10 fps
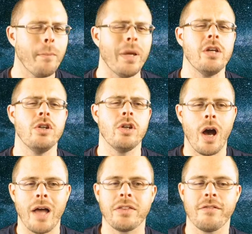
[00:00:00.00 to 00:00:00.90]
but
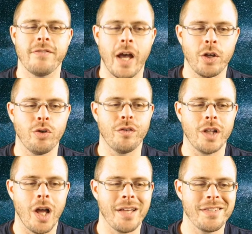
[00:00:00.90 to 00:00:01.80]
not the final
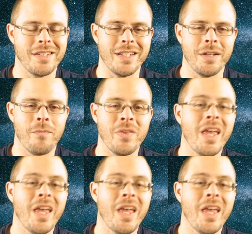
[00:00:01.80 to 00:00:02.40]
velocity.